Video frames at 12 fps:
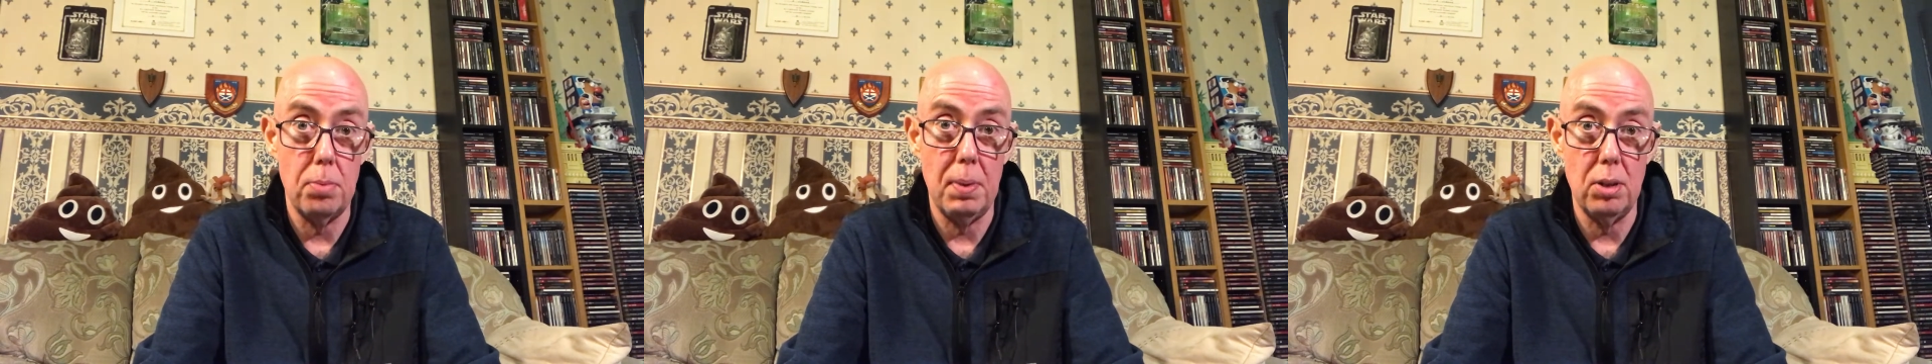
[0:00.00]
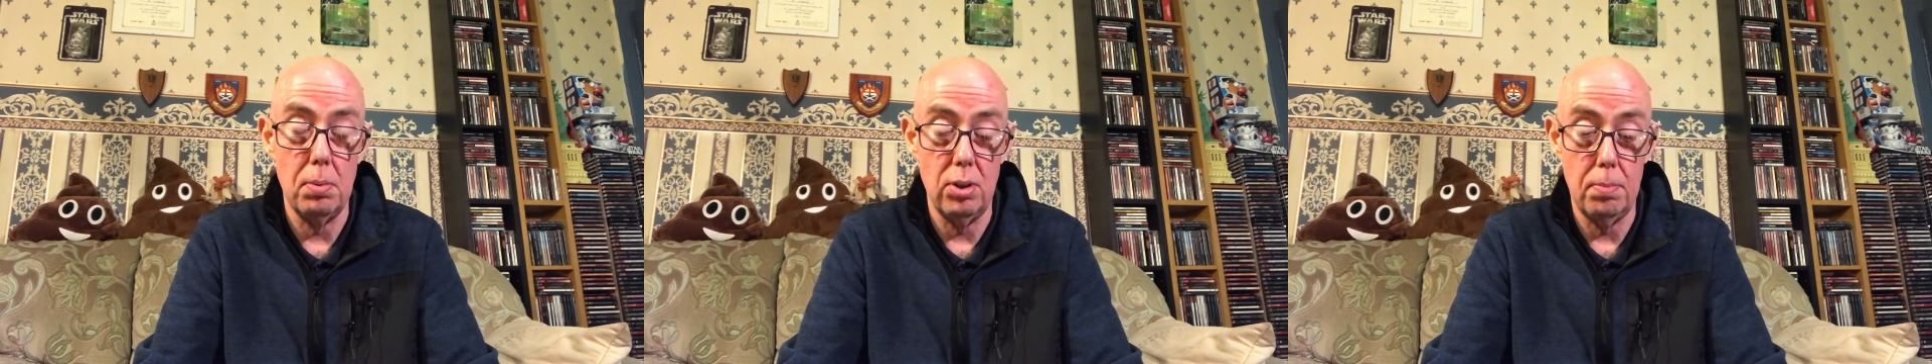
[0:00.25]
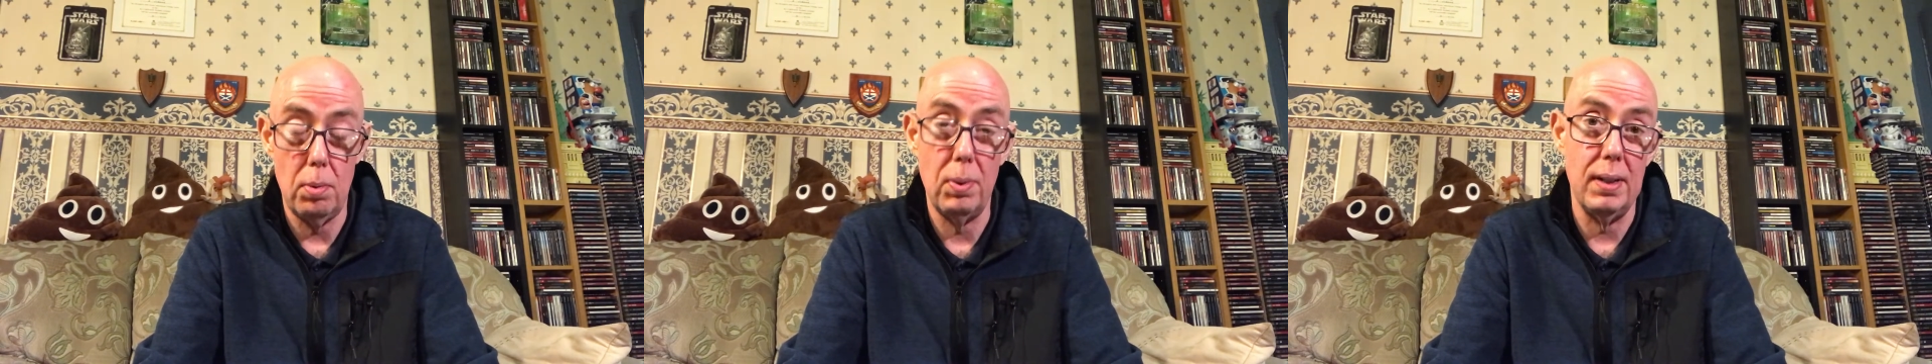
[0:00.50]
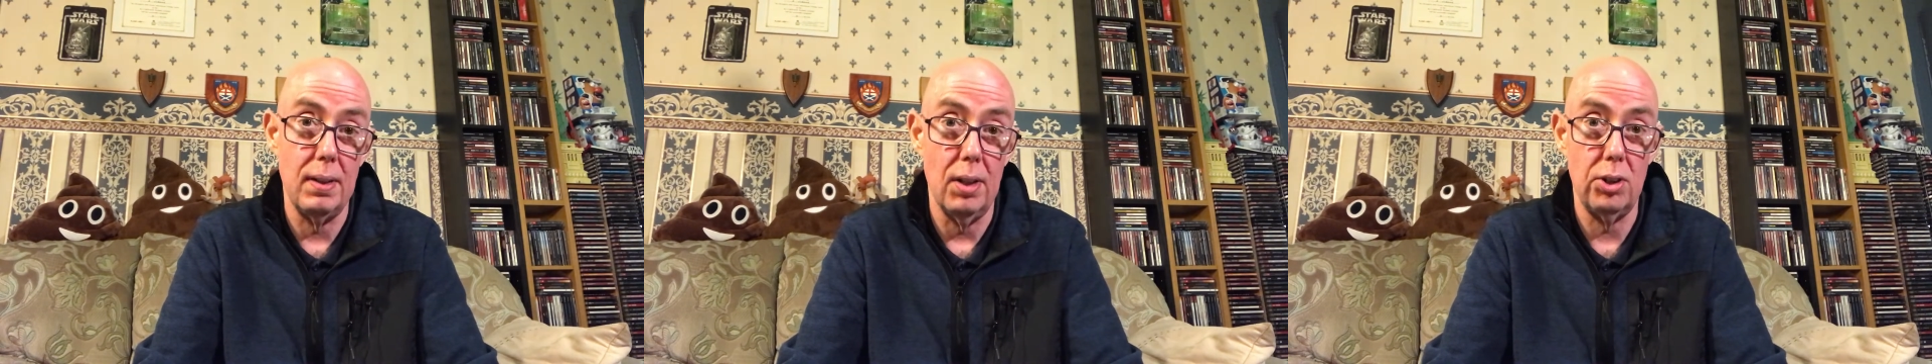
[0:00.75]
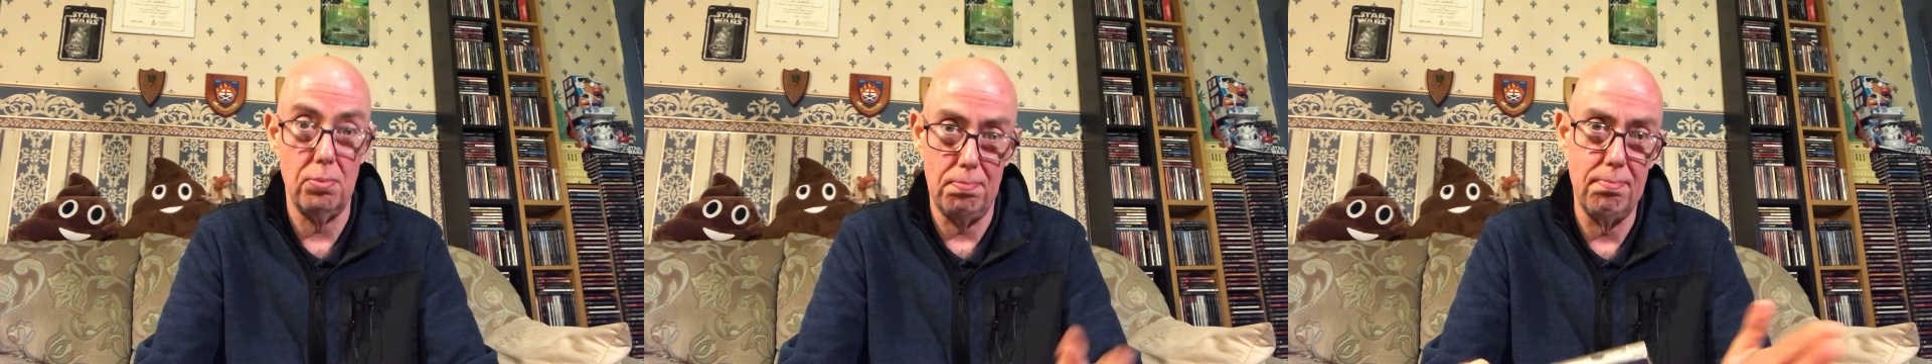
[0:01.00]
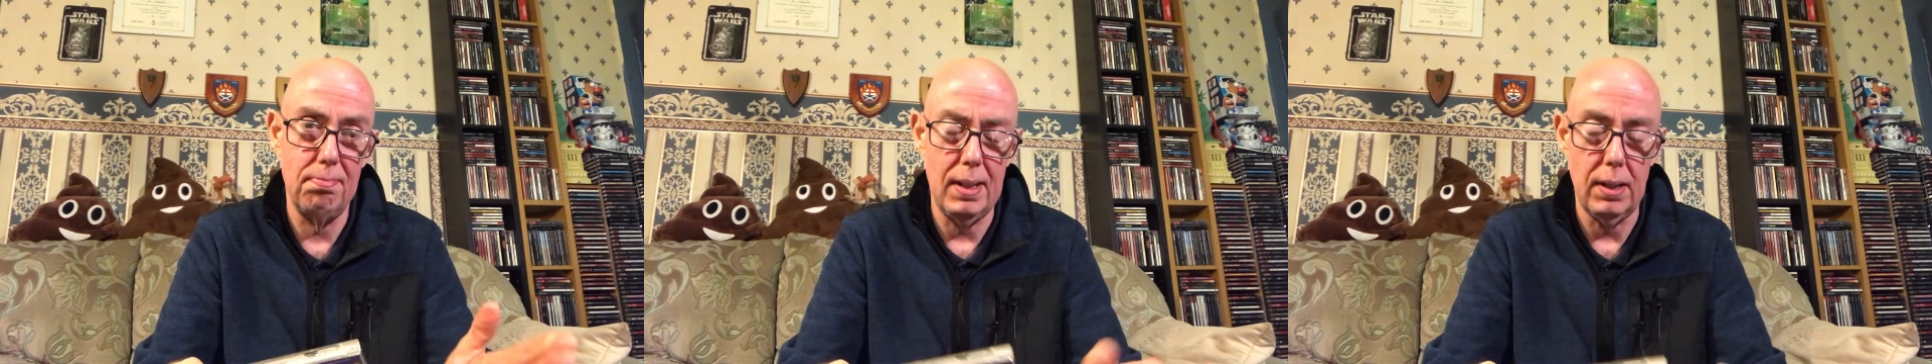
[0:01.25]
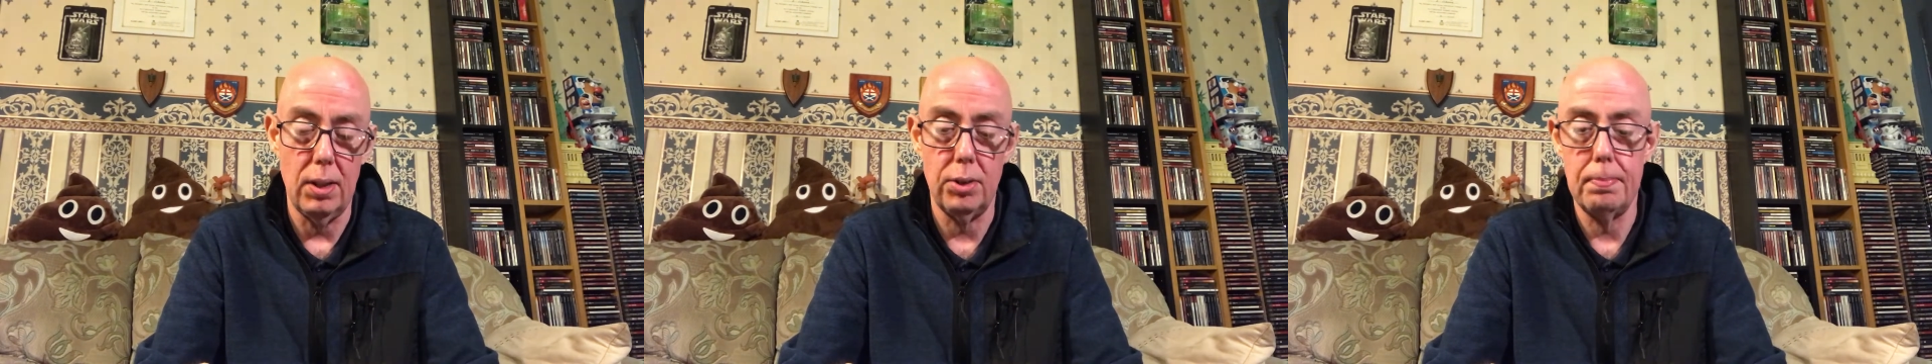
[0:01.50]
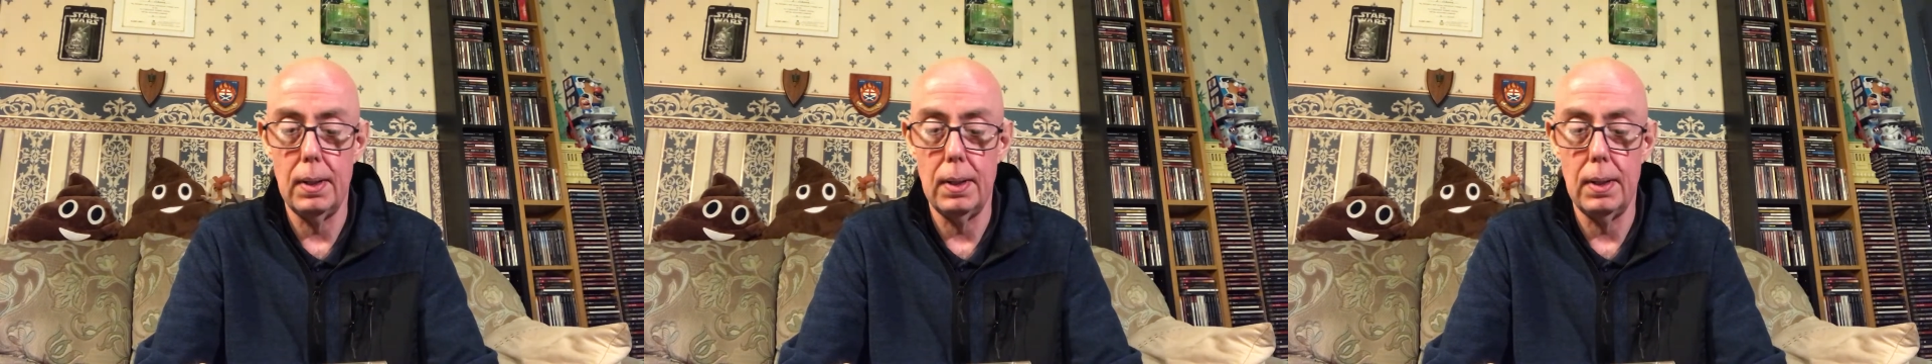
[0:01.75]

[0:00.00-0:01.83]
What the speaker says: a piece of music, but when he does, he does.